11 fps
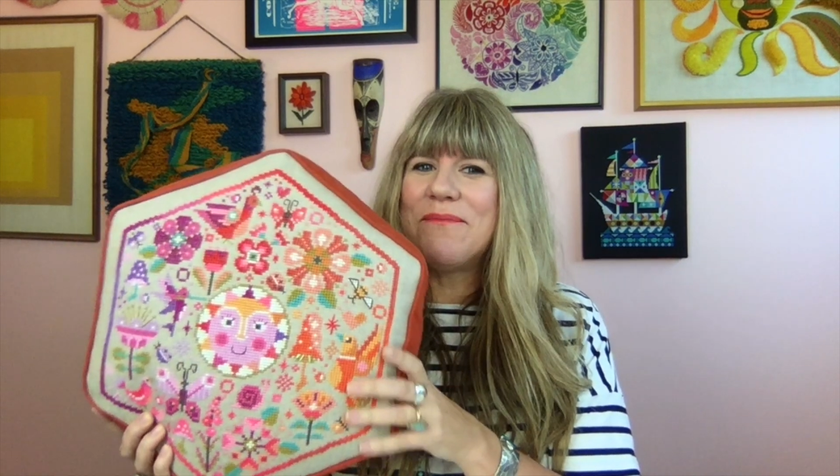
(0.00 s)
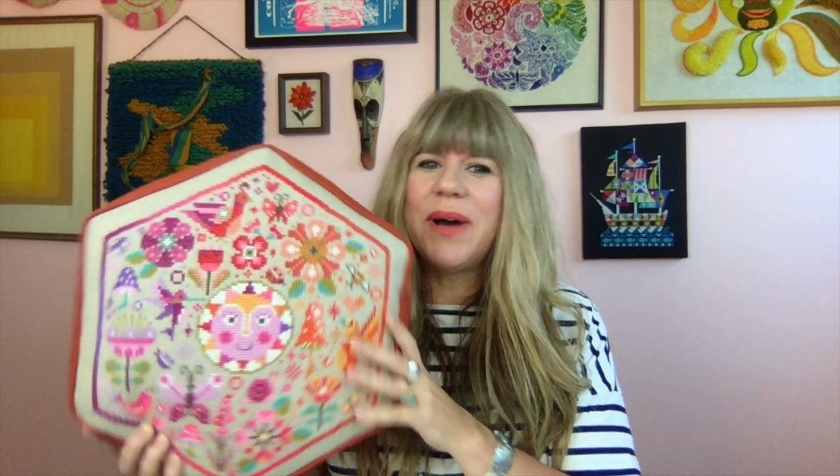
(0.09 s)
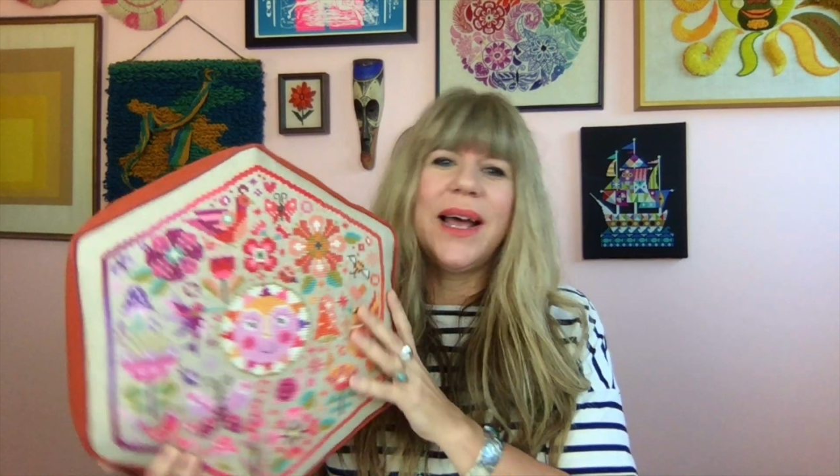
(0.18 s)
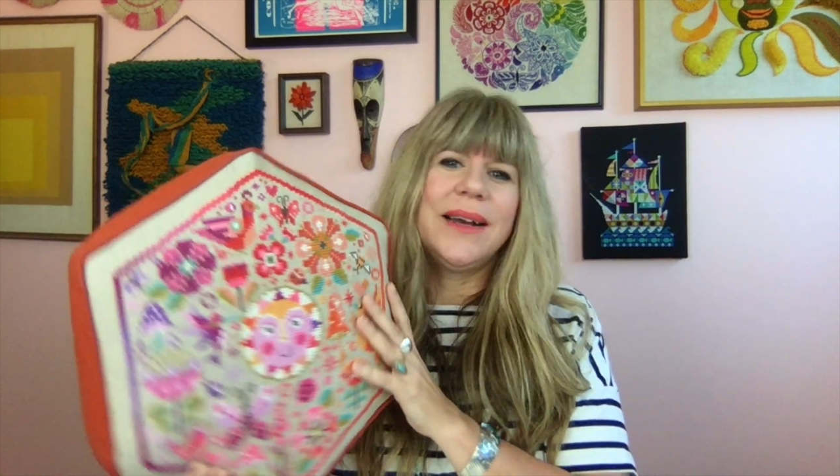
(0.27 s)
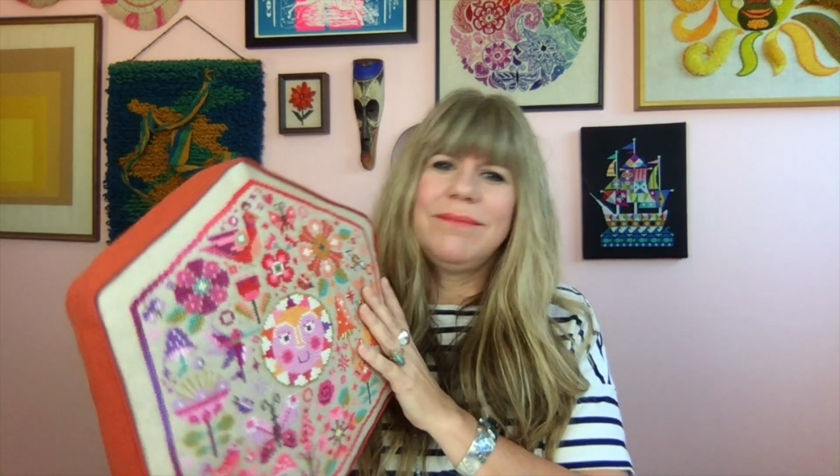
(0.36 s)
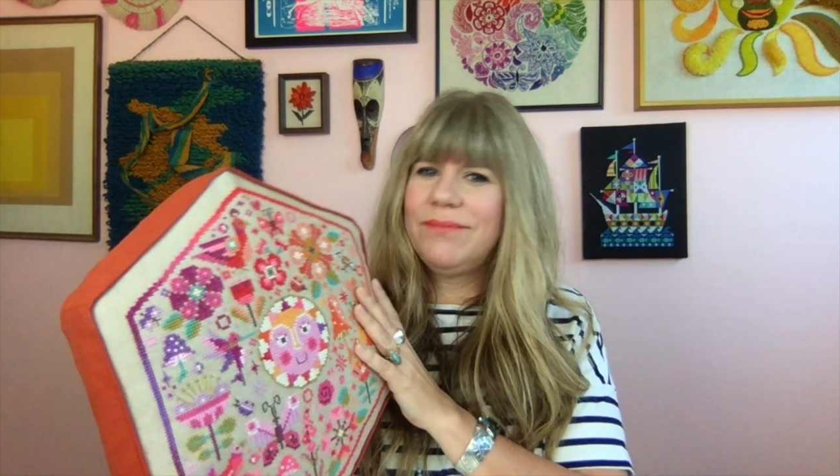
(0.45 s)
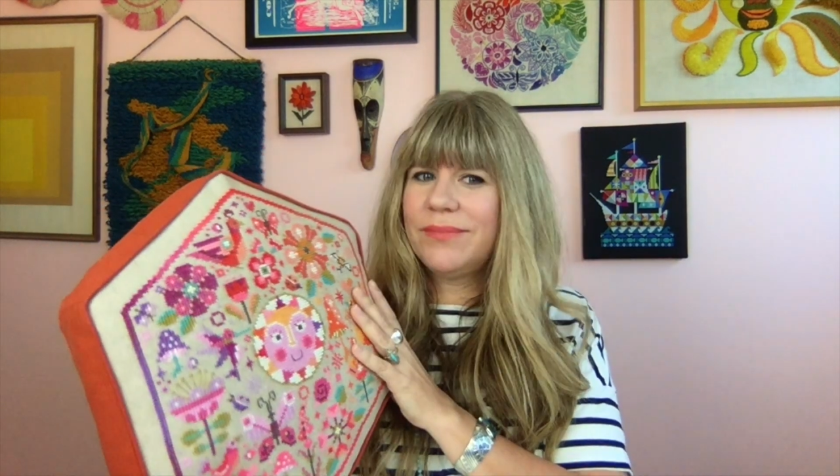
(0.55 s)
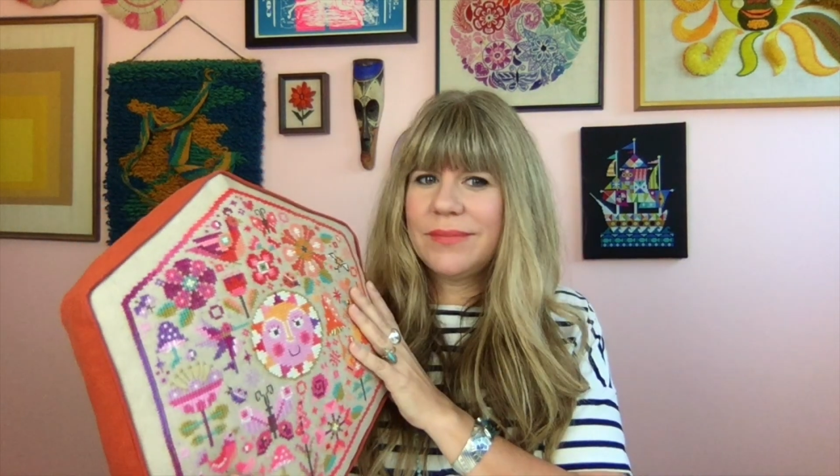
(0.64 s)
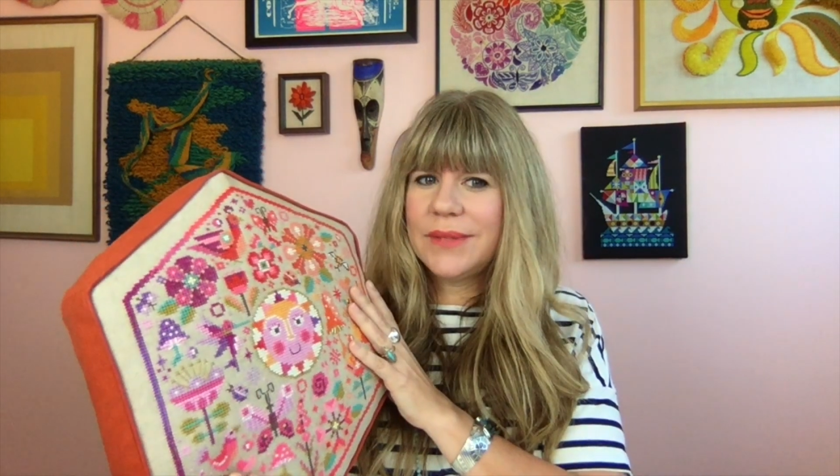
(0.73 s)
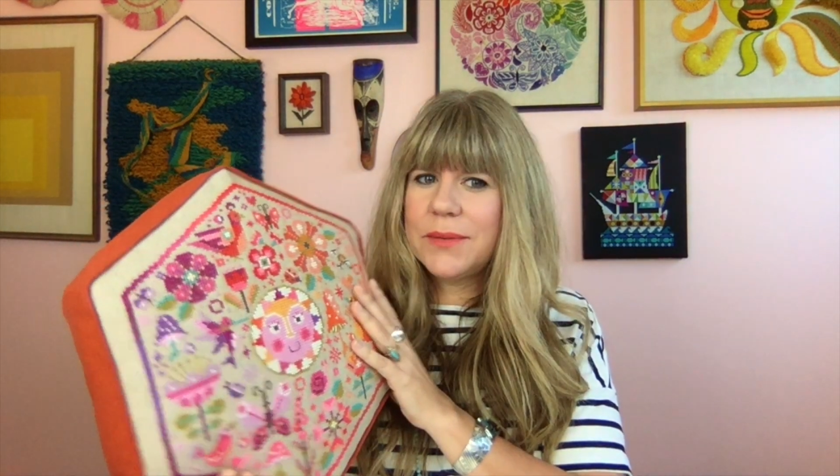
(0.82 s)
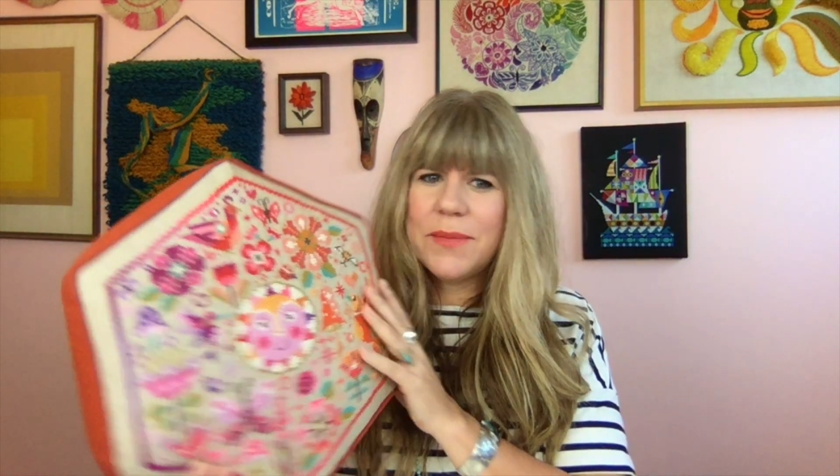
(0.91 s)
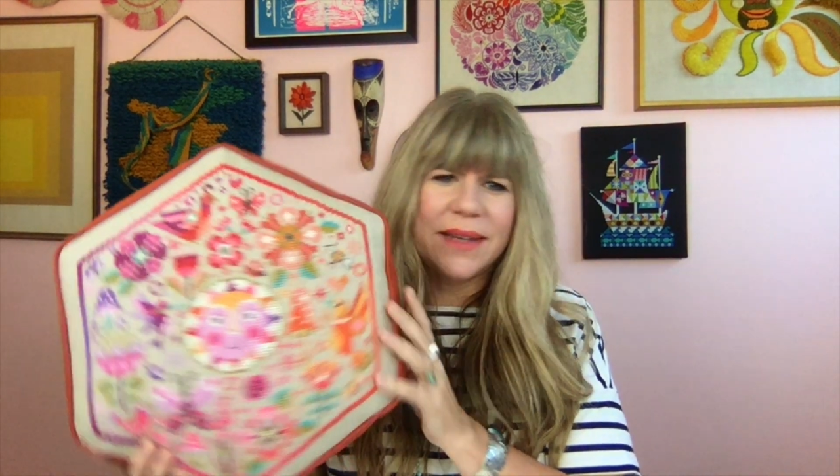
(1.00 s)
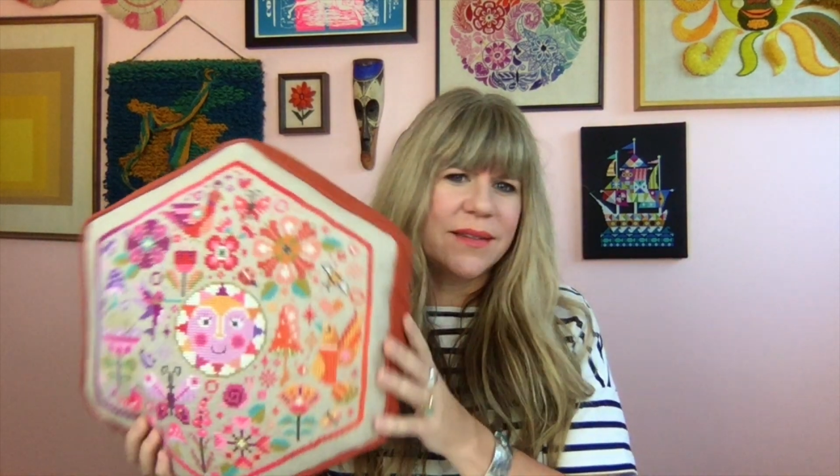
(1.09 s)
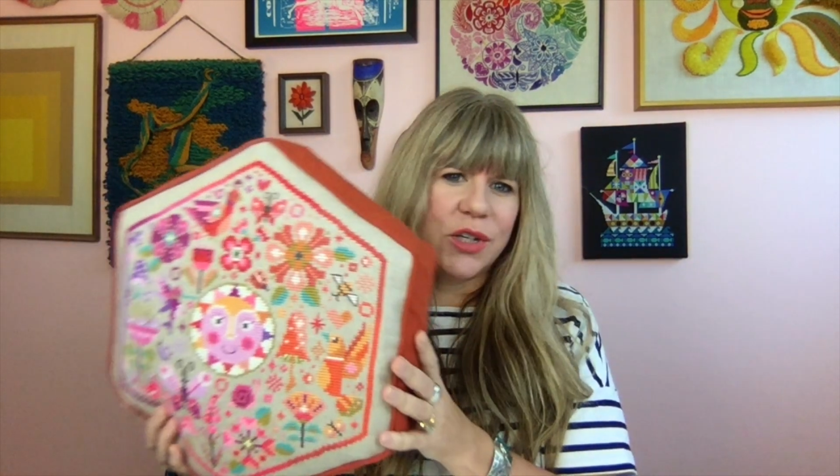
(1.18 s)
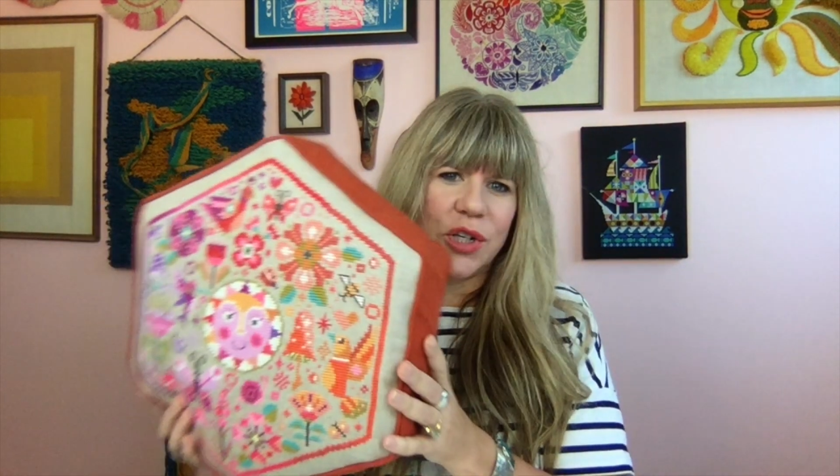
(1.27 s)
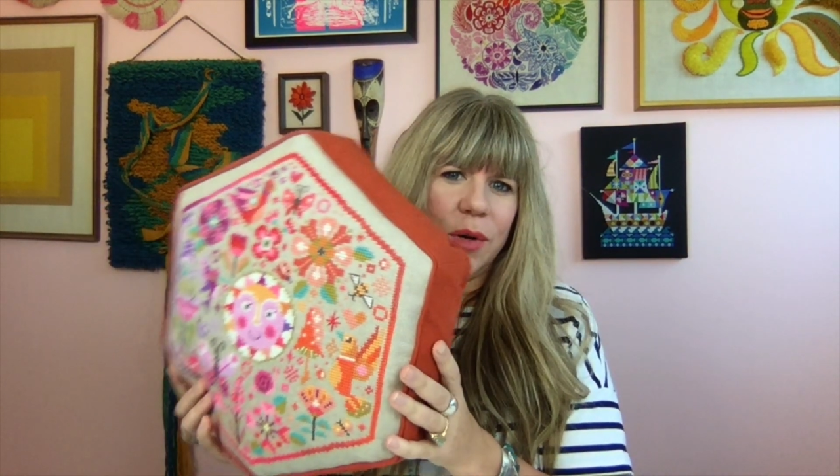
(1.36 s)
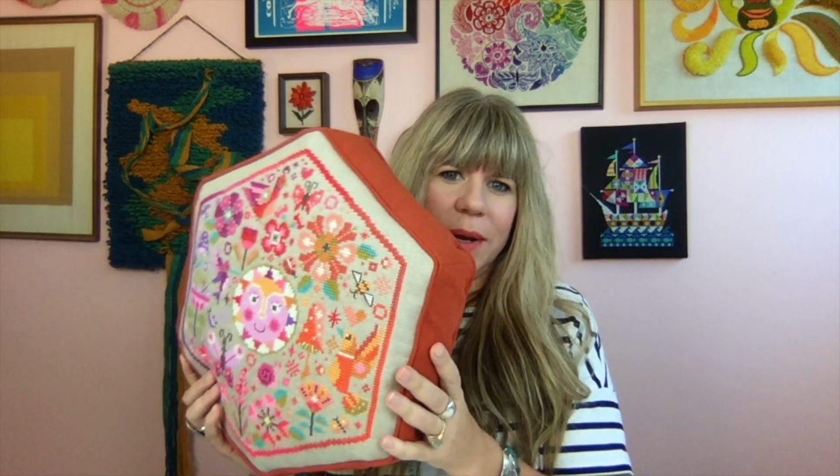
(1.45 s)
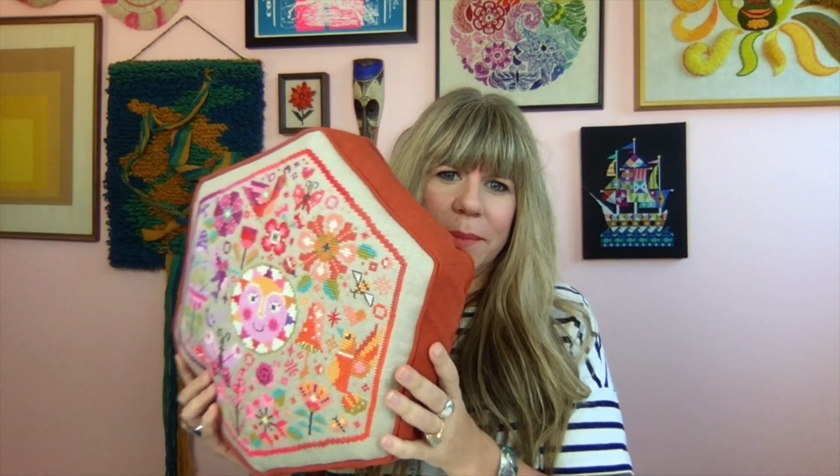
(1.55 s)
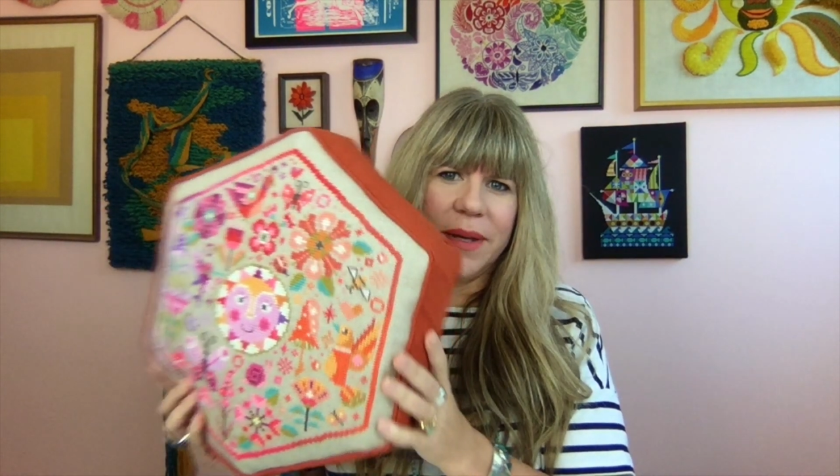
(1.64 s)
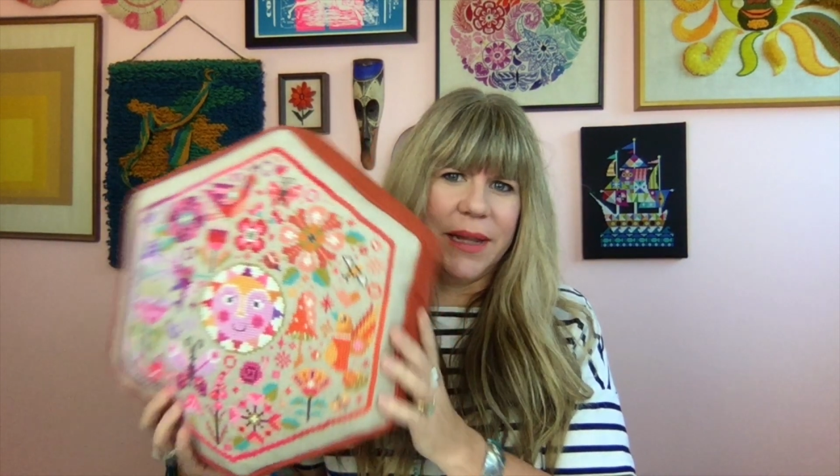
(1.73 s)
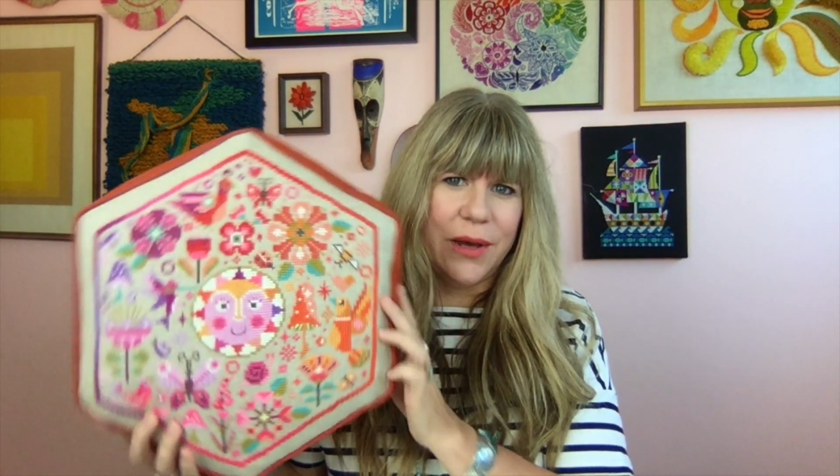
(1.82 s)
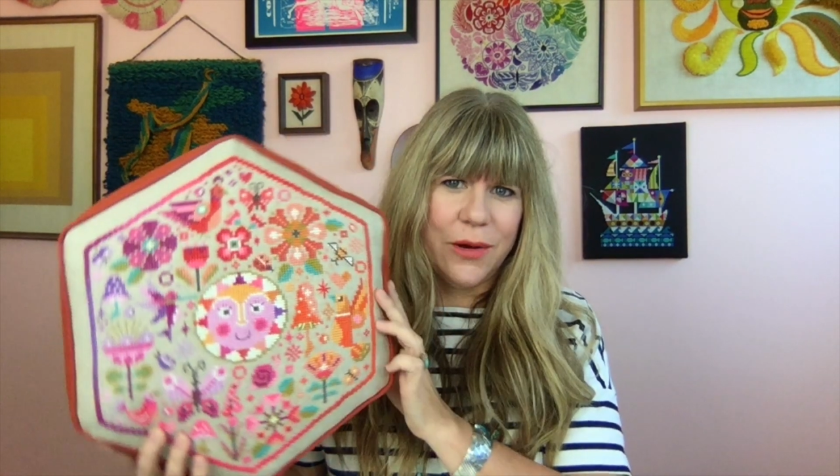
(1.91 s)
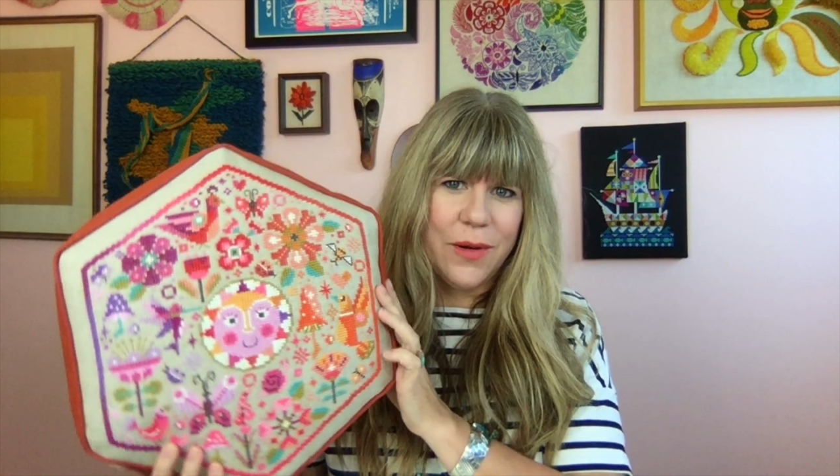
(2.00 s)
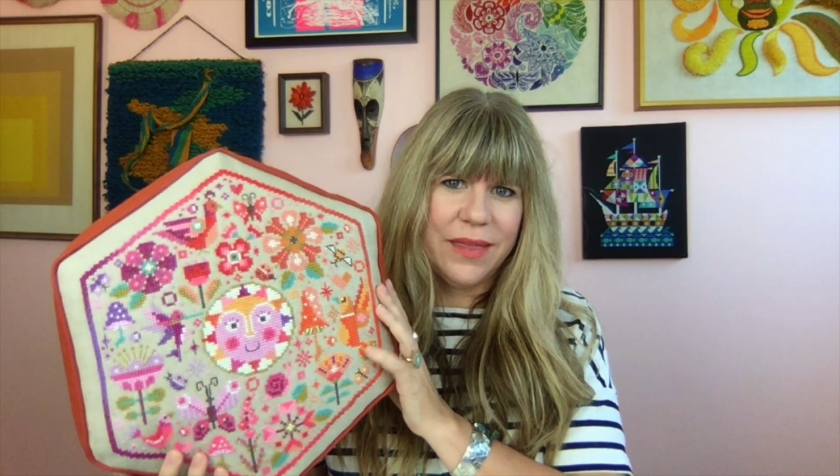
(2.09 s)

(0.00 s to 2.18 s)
But it makes such a great pillow.